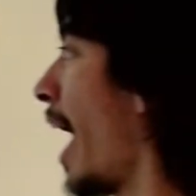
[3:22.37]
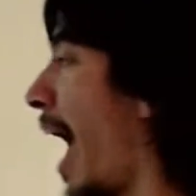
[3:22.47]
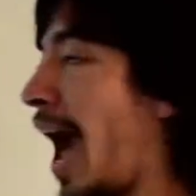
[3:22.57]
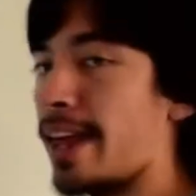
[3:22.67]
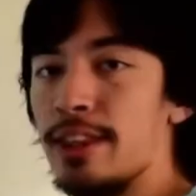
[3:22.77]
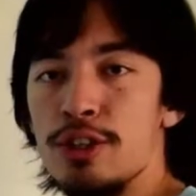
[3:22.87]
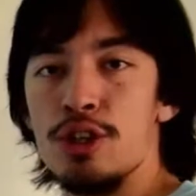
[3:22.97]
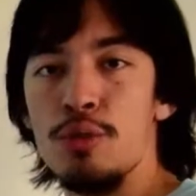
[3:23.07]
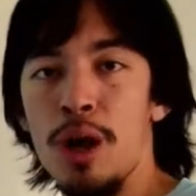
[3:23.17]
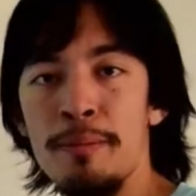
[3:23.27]
add the
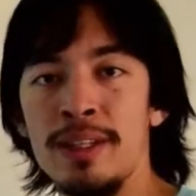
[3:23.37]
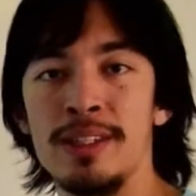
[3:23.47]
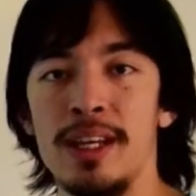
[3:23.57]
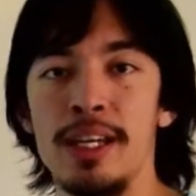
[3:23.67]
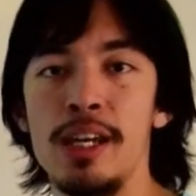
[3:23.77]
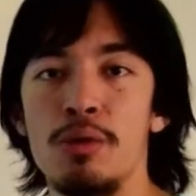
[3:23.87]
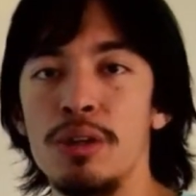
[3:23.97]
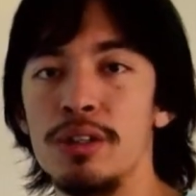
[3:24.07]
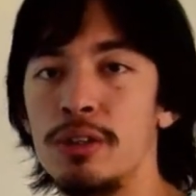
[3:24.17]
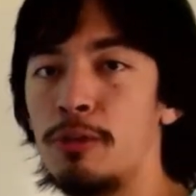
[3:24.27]
two up and set it equal to
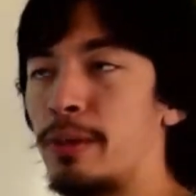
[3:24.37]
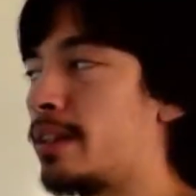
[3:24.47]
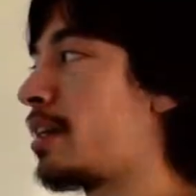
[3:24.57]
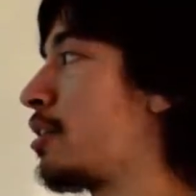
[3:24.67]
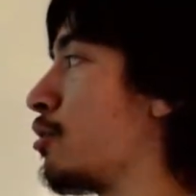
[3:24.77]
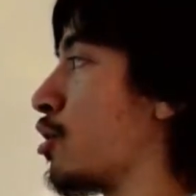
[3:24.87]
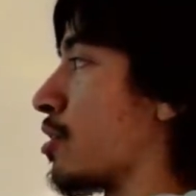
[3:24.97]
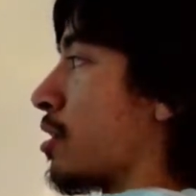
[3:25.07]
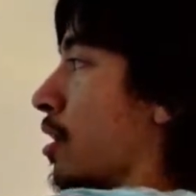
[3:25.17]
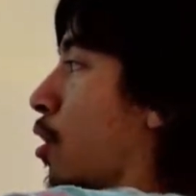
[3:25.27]
0, but then you
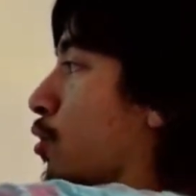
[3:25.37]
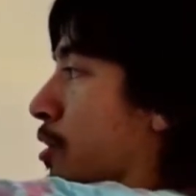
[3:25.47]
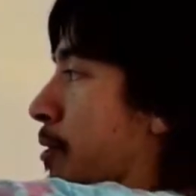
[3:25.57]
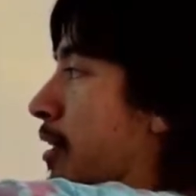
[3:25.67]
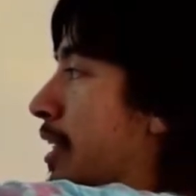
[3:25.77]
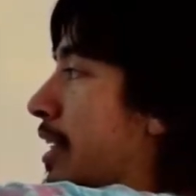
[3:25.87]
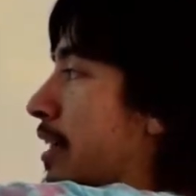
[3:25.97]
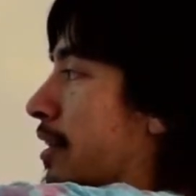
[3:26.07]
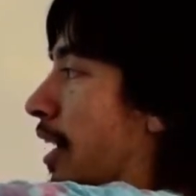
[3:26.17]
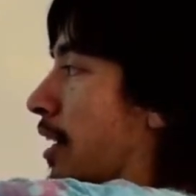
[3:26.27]
just ultimately
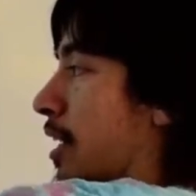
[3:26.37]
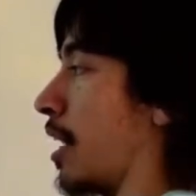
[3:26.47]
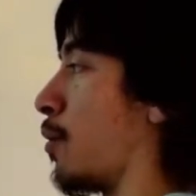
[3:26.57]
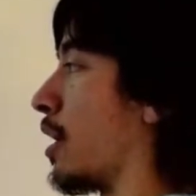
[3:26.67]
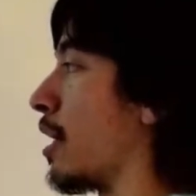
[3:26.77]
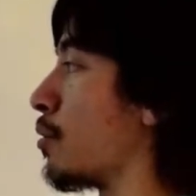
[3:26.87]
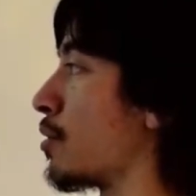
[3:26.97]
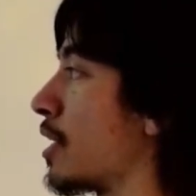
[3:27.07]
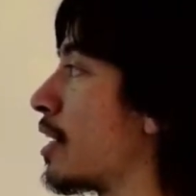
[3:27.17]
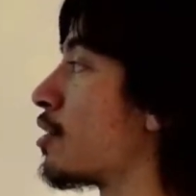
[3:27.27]
get that E1 equals
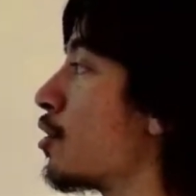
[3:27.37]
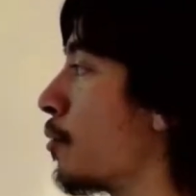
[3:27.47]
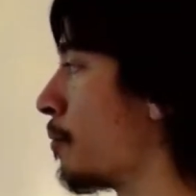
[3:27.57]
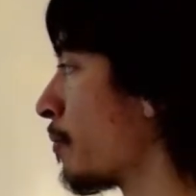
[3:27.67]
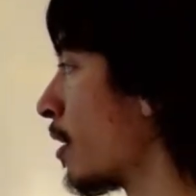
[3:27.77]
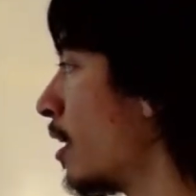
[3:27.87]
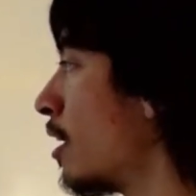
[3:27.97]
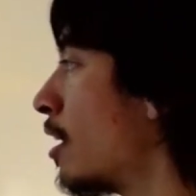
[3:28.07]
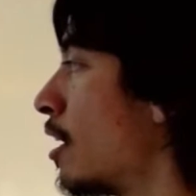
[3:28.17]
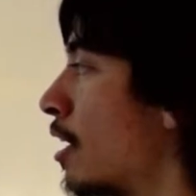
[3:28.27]
E2.
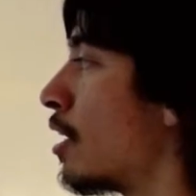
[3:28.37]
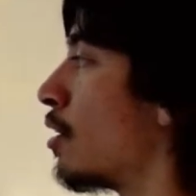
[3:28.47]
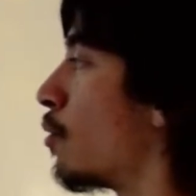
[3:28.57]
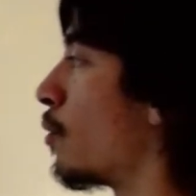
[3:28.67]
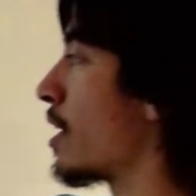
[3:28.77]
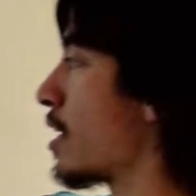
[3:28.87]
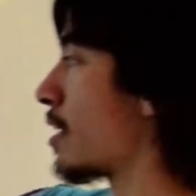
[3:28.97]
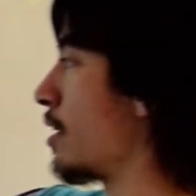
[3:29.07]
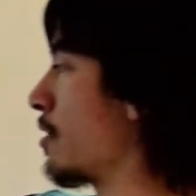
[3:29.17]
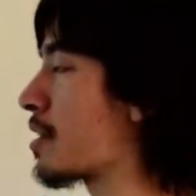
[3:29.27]
We can
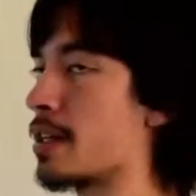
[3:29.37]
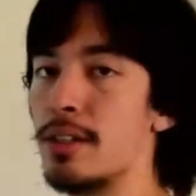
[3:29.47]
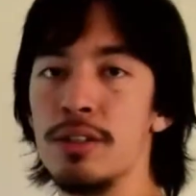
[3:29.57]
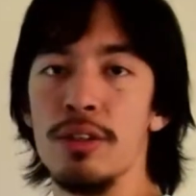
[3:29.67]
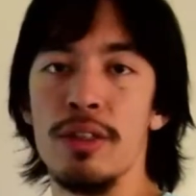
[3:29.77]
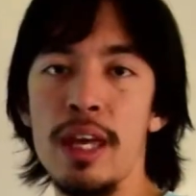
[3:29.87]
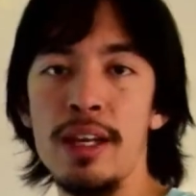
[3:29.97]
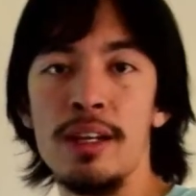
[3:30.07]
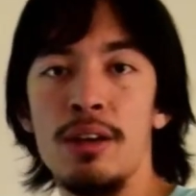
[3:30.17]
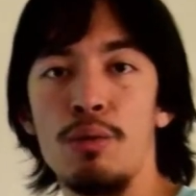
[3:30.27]
use this to
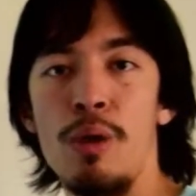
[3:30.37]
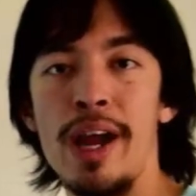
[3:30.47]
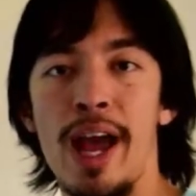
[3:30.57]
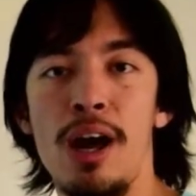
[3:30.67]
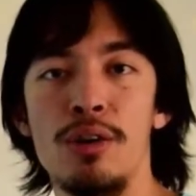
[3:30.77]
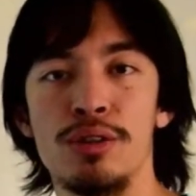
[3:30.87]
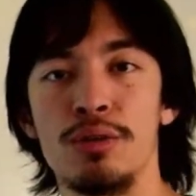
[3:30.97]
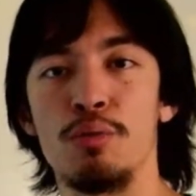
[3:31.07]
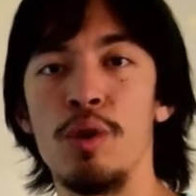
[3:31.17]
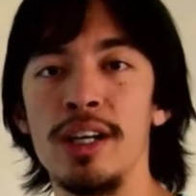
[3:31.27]
then write out
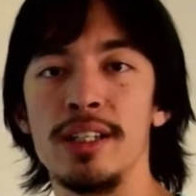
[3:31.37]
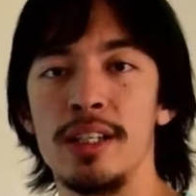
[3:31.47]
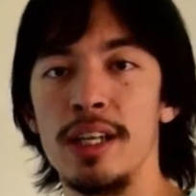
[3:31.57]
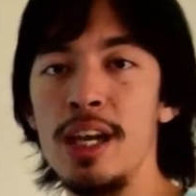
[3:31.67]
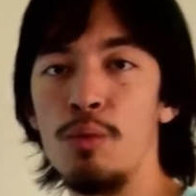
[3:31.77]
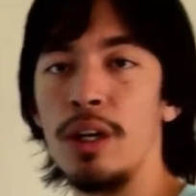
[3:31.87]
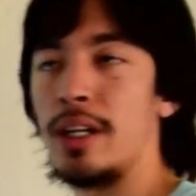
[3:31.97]
what E1 and